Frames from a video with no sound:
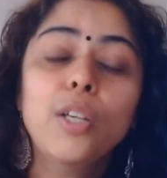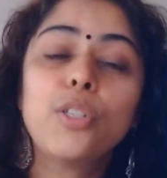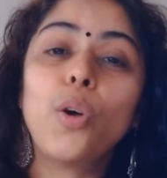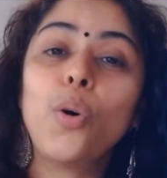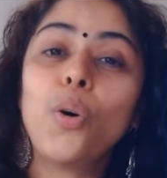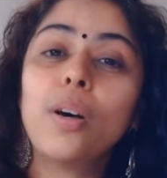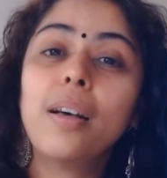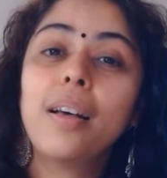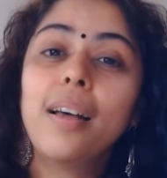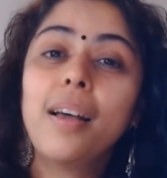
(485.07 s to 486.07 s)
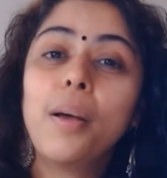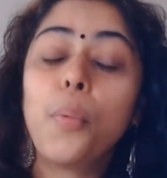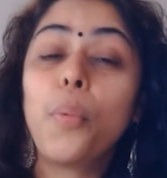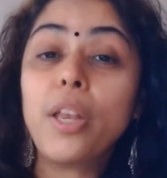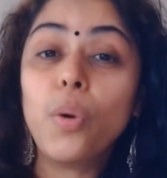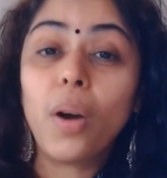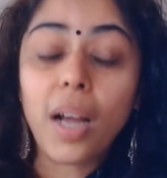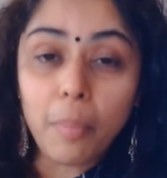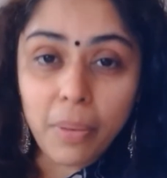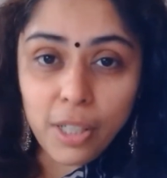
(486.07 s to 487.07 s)
So when you
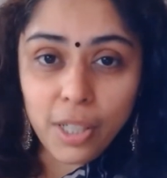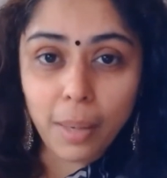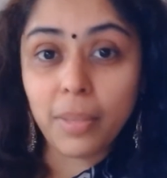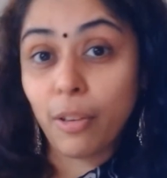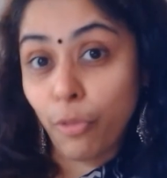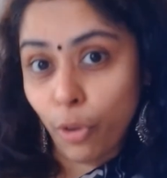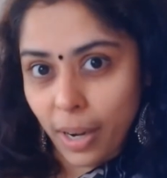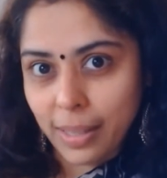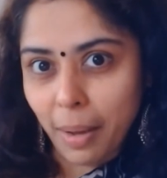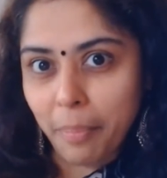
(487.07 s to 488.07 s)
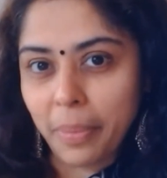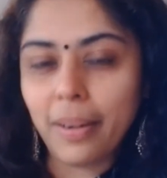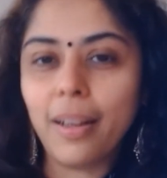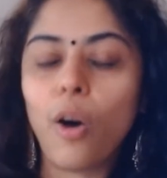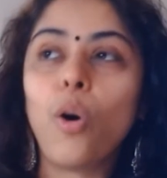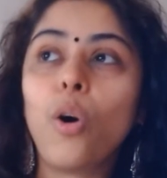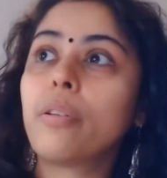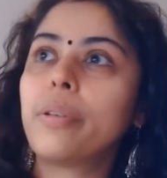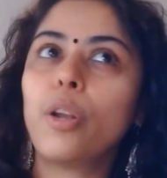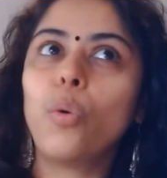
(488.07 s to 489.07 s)
accomplish something, for example, or
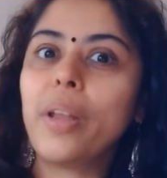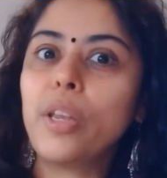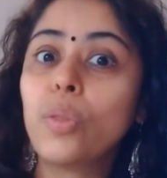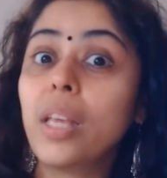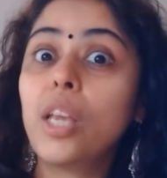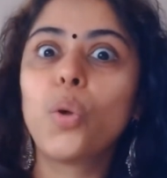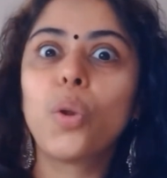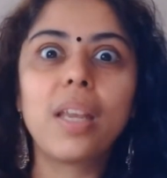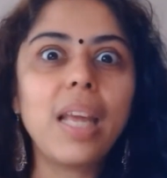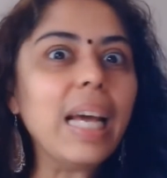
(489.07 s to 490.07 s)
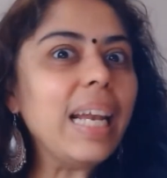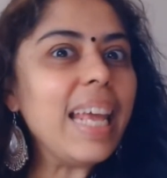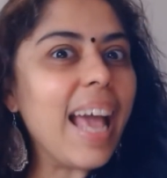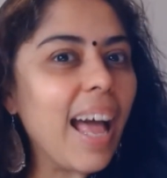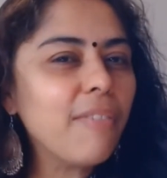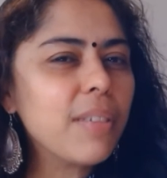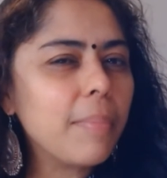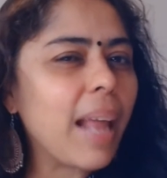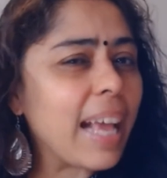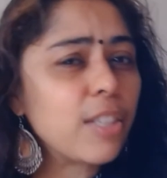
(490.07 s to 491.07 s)
when you think you really have
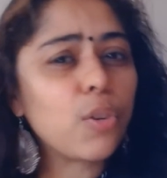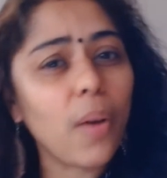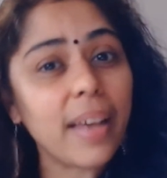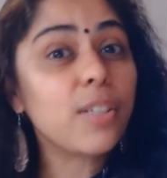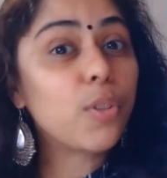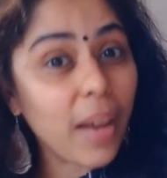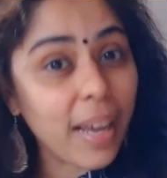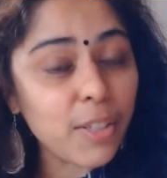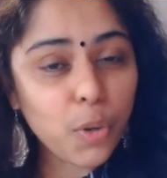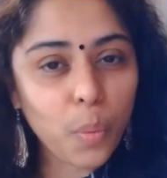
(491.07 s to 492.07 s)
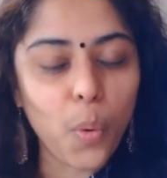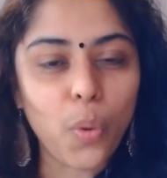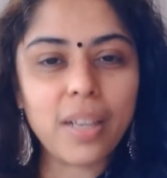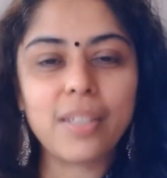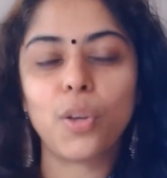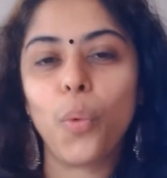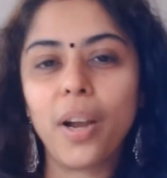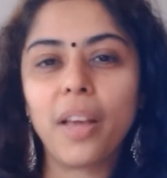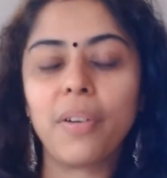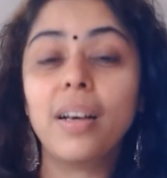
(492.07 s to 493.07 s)
some extra bonus or
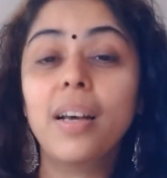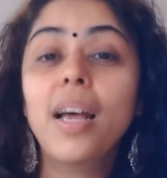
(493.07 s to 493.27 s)
whatever,